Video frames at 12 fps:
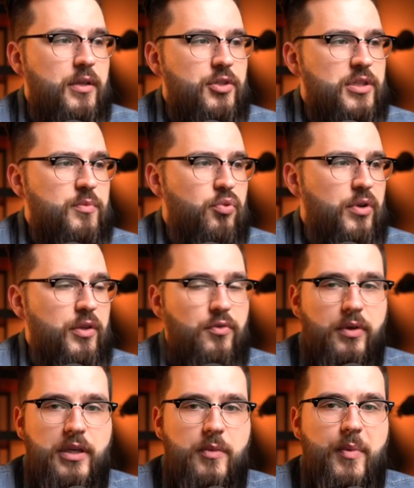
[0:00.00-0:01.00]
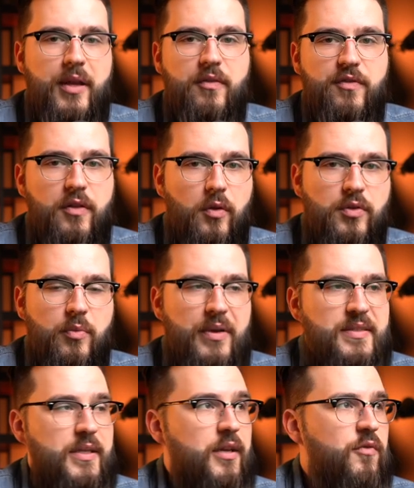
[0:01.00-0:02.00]
Just put in your email, fill out your
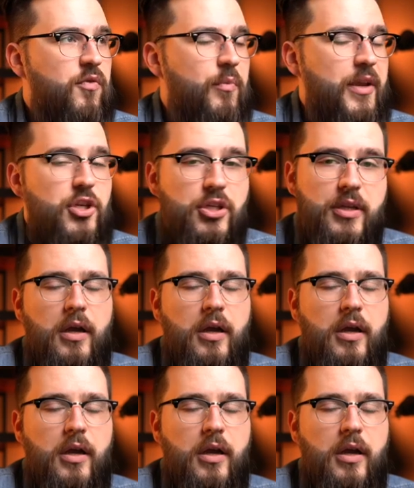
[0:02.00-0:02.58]
basic information,